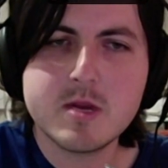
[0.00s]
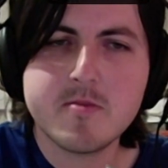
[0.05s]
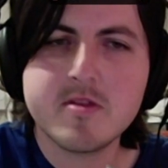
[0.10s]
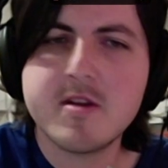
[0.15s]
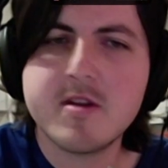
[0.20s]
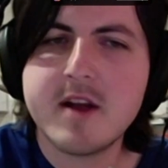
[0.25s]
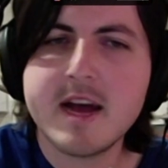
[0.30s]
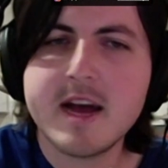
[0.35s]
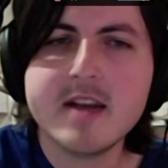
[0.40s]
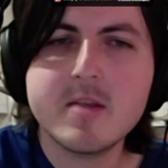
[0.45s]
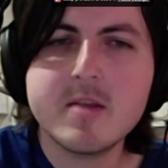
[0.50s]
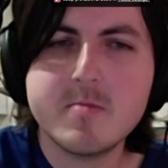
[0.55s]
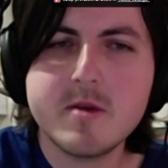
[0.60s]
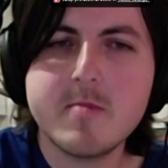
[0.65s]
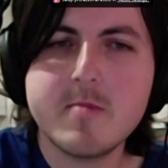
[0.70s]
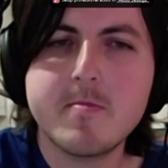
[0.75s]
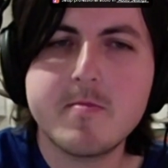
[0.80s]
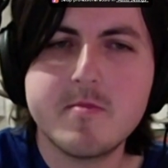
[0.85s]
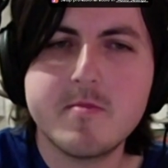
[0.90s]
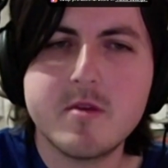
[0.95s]
But there had to be
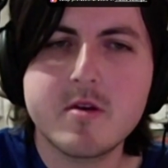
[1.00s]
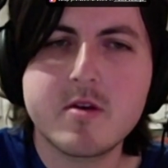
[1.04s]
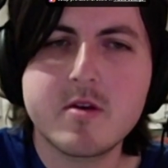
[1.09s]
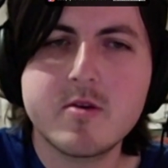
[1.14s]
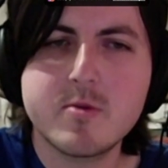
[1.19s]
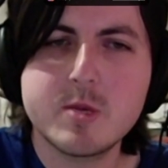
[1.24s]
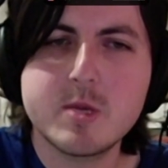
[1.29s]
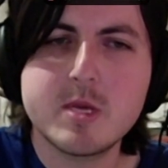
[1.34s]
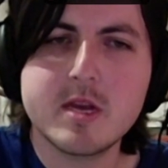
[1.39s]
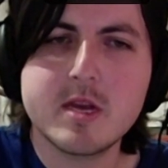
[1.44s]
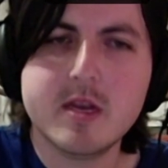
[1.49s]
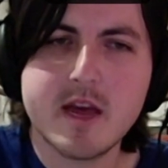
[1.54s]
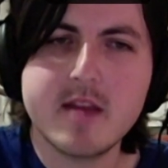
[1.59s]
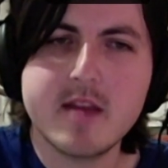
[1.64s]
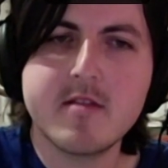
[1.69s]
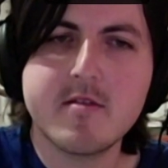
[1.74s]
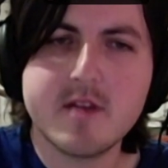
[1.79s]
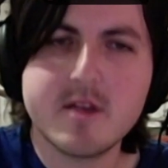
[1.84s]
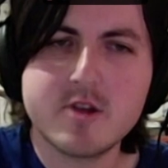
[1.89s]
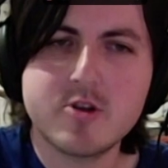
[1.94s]
the acoustic
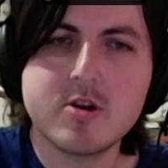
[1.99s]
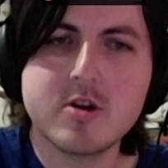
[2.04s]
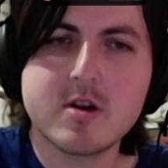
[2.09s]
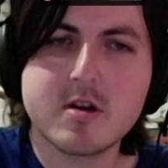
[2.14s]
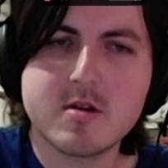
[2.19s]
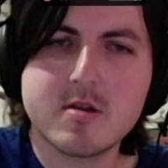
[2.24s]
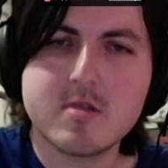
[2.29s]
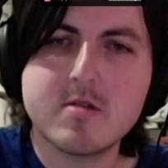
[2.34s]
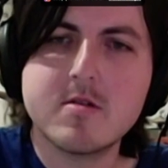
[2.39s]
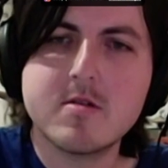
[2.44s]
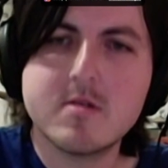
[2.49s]
and electric